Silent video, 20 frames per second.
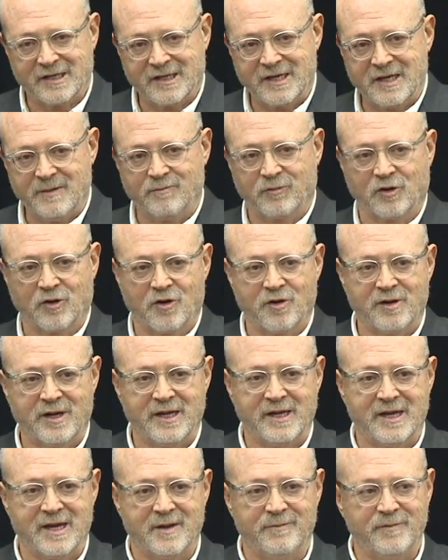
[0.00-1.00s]
to keep
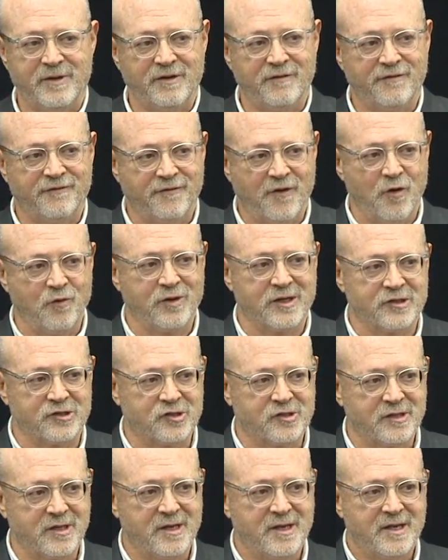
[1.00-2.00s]
learning and being
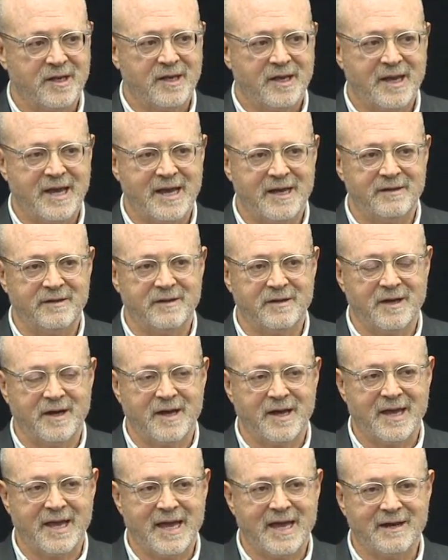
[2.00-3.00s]
focused. And,
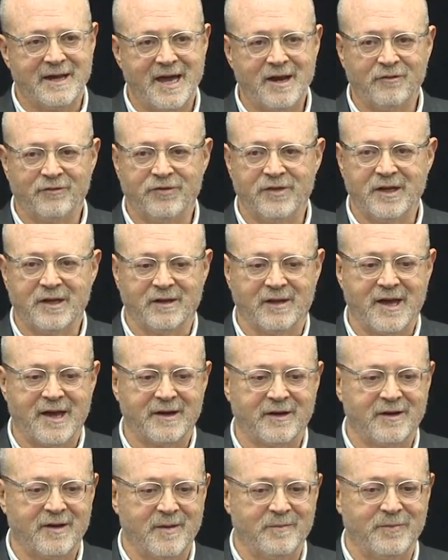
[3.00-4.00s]
uh, and I don't think a
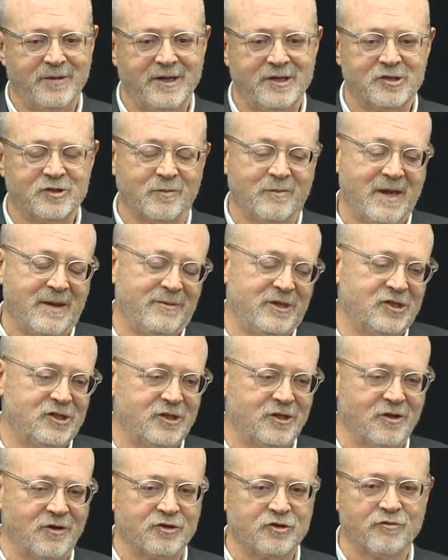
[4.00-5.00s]
lot of companies or maybe
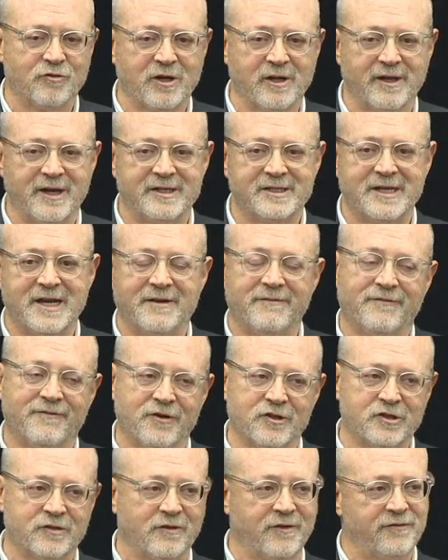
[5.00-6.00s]
CEOs realize that. And
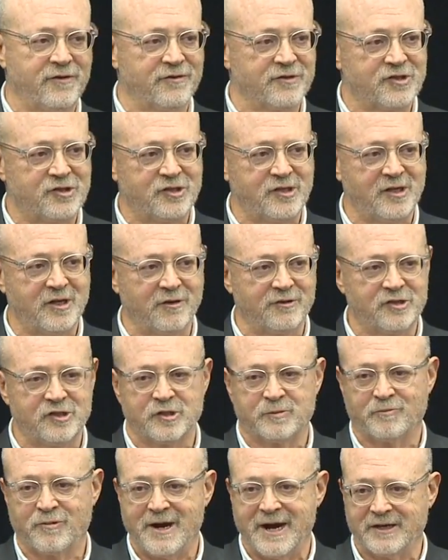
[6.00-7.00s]
first of all, if you're a CEO, this
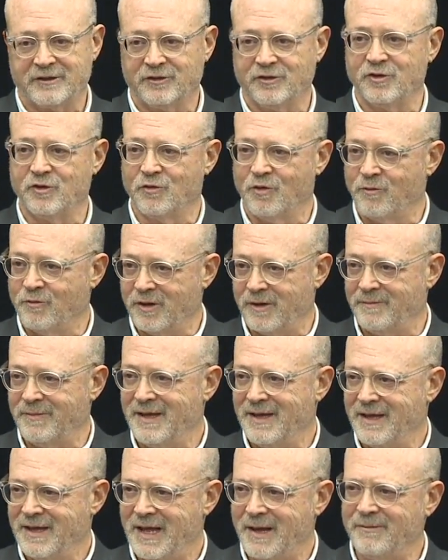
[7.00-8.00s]
is practical. You all want to,
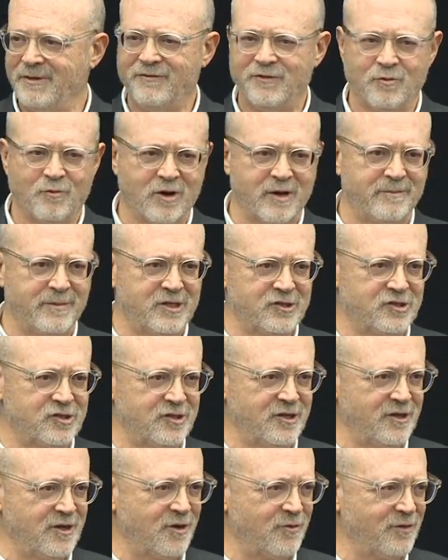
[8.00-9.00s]
how many of you want to be a
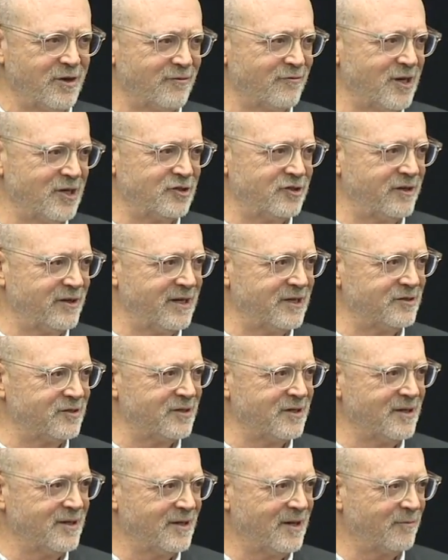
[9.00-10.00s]
CEO here? Raise your hands.
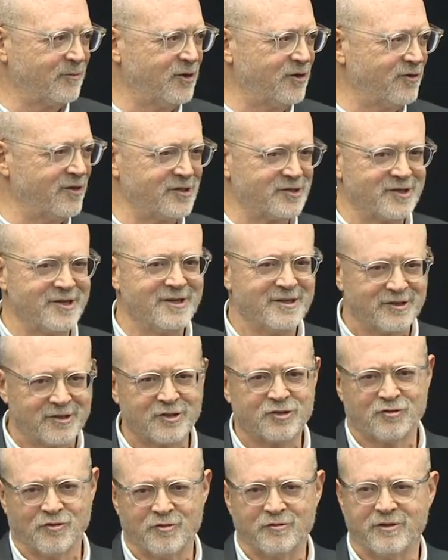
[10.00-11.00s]
I'm curious.
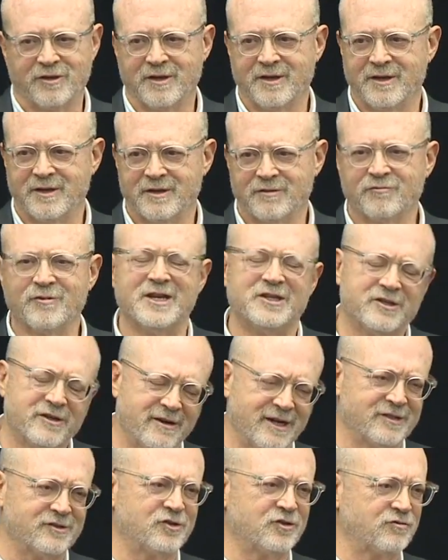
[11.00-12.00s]
The truth. Raise your
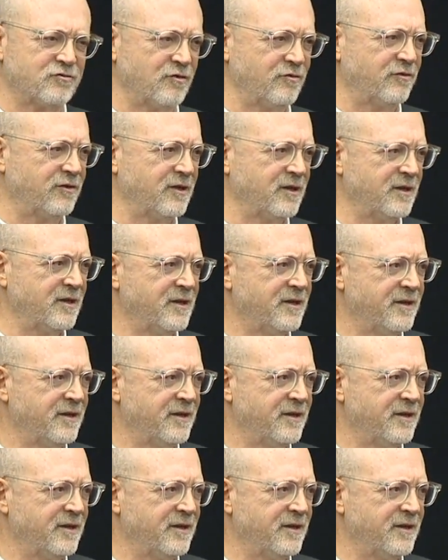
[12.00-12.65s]
hands, the truth.